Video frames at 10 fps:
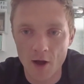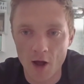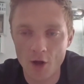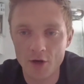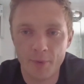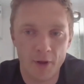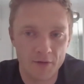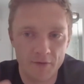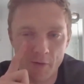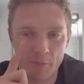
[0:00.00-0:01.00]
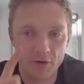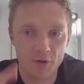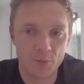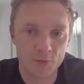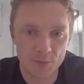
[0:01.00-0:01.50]
Only bone I've ever
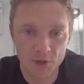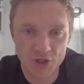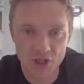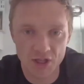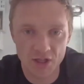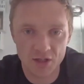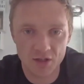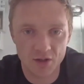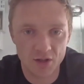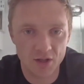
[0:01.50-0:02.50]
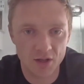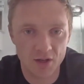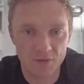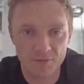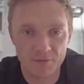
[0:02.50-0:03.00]
broken was my cheek. I
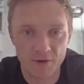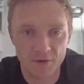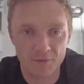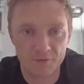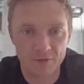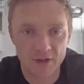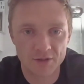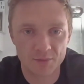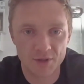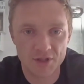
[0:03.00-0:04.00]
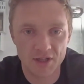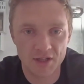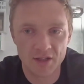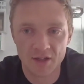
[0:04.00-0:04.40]
fell off and fractured my cheek.